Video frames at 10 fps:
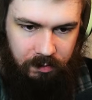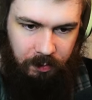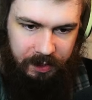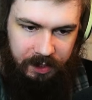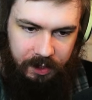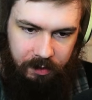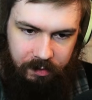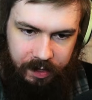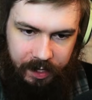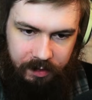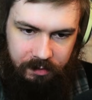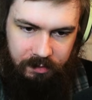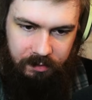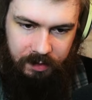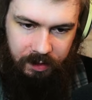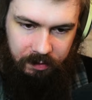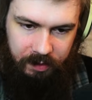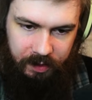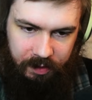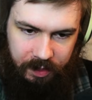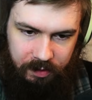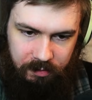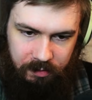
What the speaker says: We can hear that. Sounds like that.